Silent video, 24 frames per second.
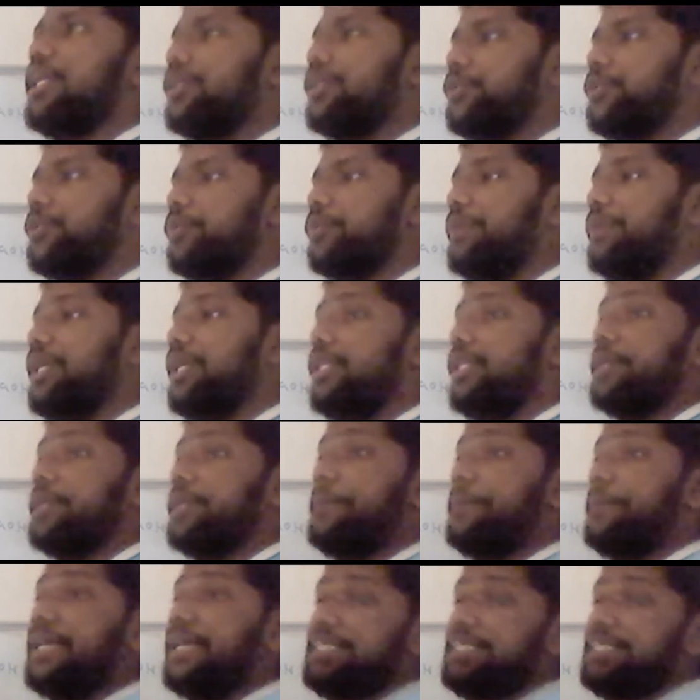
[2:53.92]
should be in
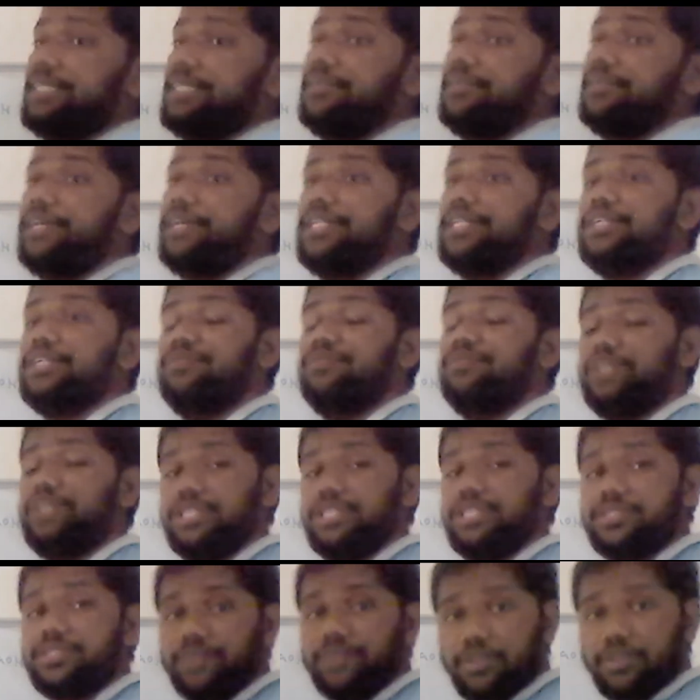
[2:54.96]
the basic region, which
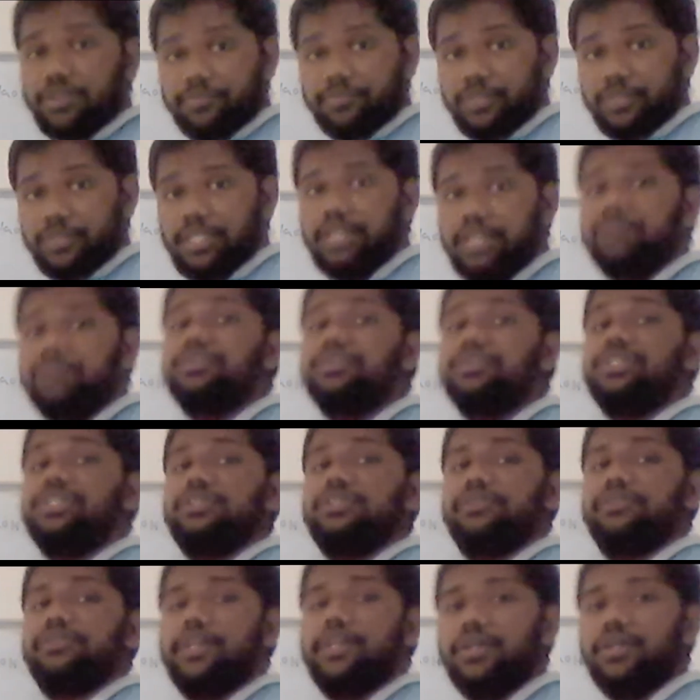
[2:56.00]
is phenolphthalein, which
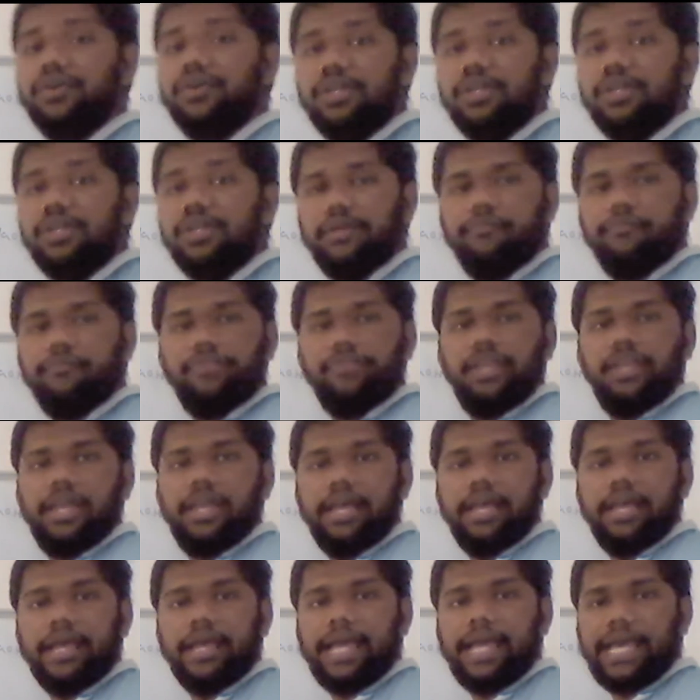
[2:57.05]
is very good.
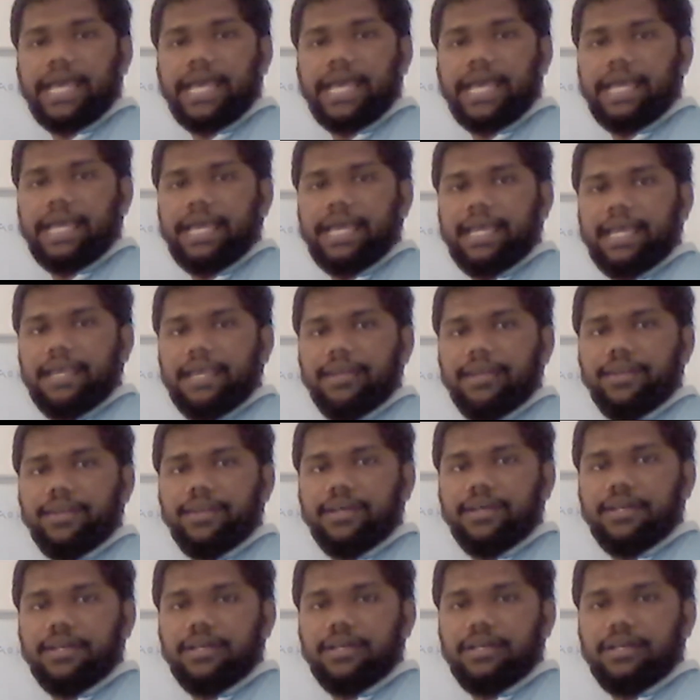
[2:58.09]
And
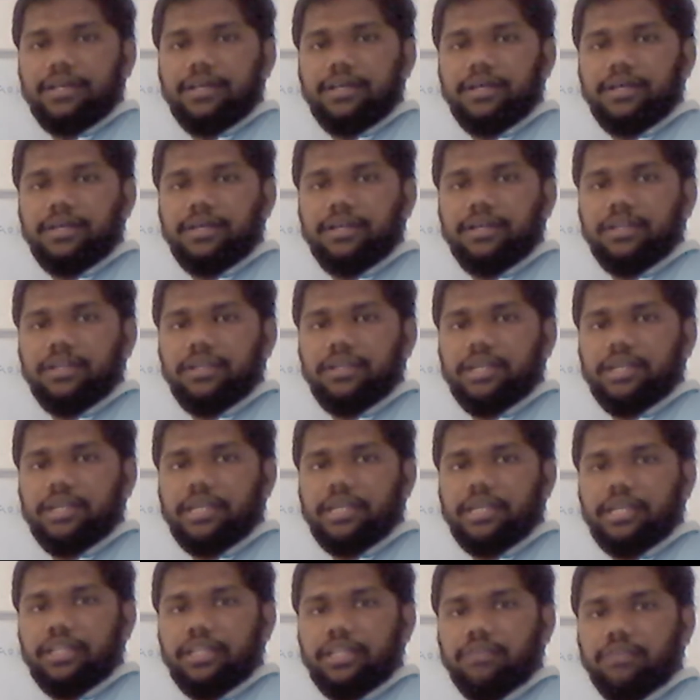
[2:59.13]

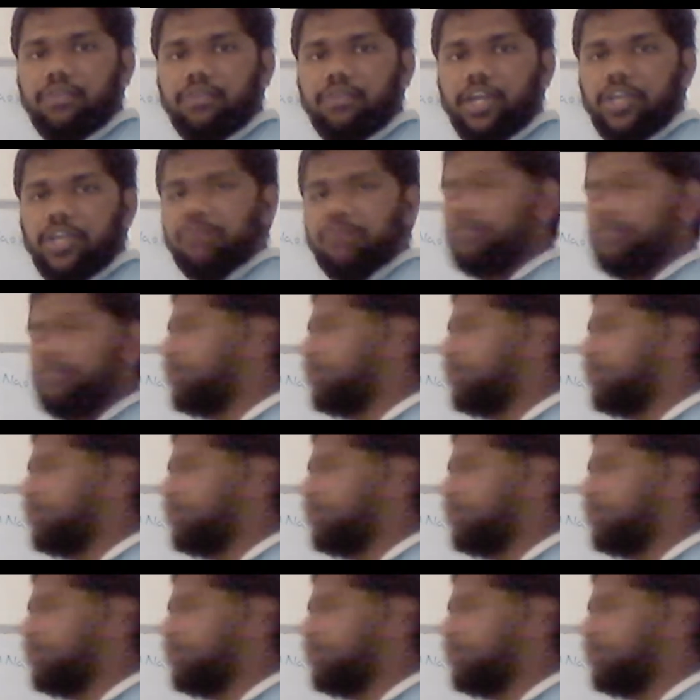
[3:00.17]
the volume